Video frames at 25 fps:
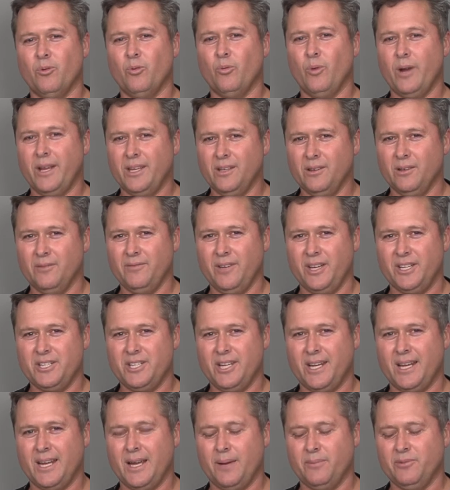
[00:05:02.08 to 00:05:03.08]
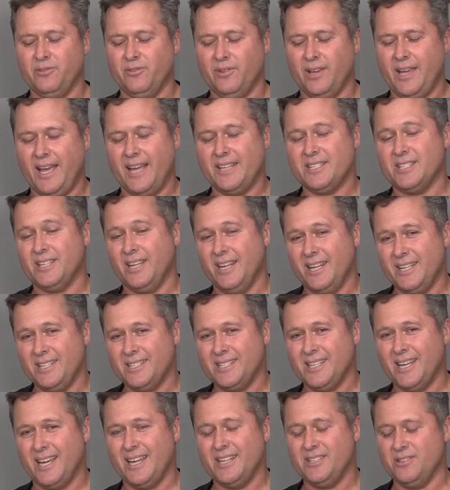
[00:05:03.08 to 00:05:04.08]
regular vet checkups for cats at any
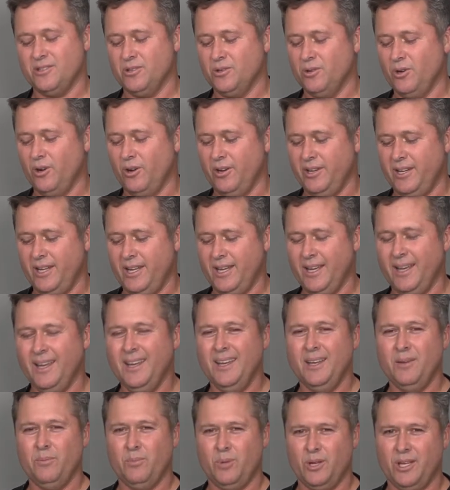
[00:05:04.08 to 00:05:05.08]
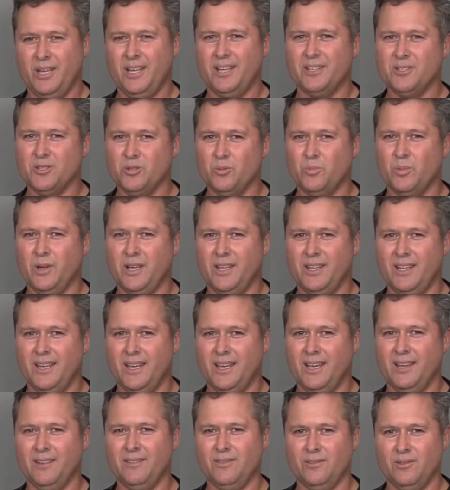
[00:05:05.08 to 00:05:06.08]
stage is a good idea, but kittens will be
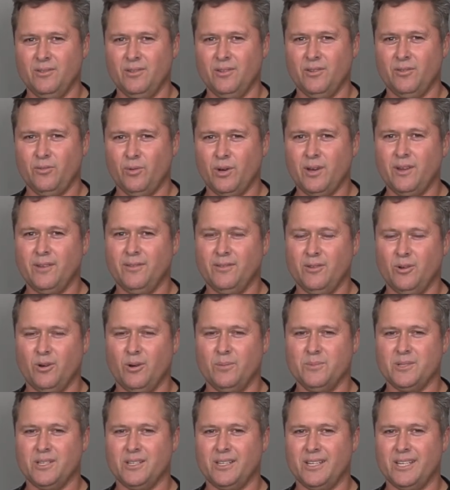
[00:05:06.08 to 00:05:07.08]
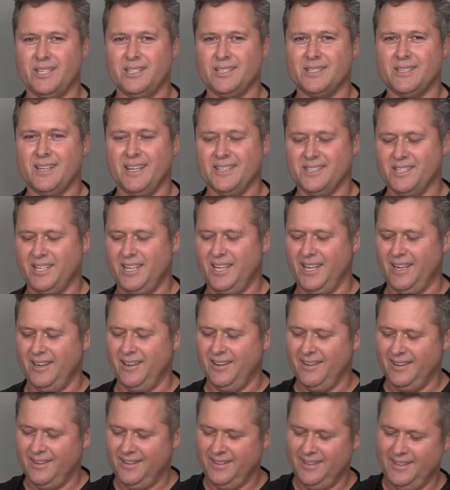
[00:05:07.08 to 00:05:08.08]
there 3 times at least as a
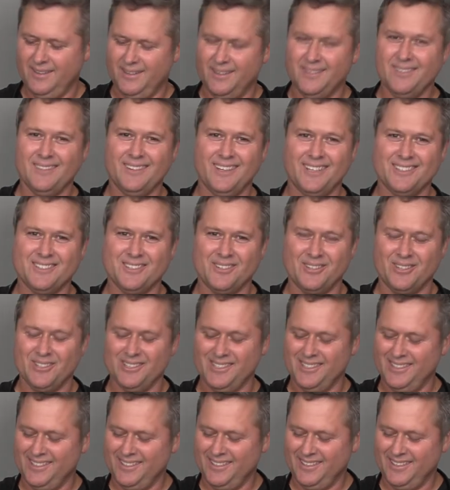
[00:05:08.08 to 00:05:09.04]
kitten. Thanks, guys.